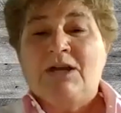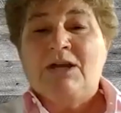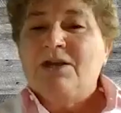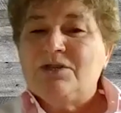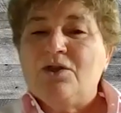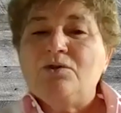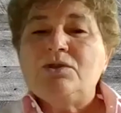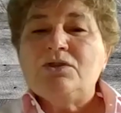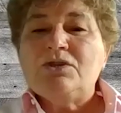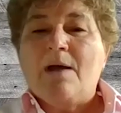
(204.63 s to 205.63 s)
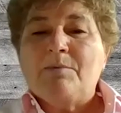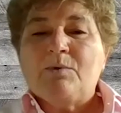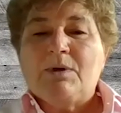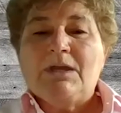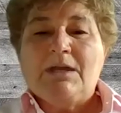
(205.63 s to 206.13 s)
So those are the top
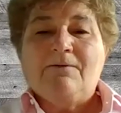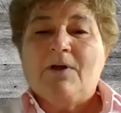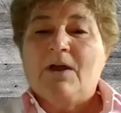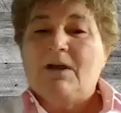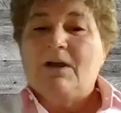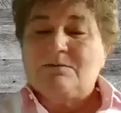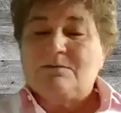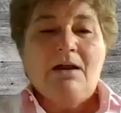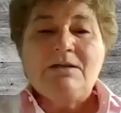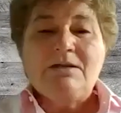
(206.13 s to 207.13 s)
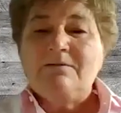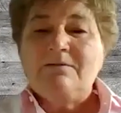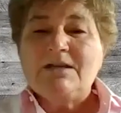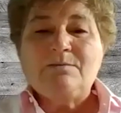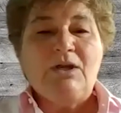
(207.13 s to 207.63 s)
three key findings: balanced
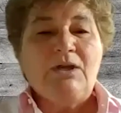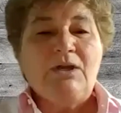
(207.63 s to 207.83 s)
investment,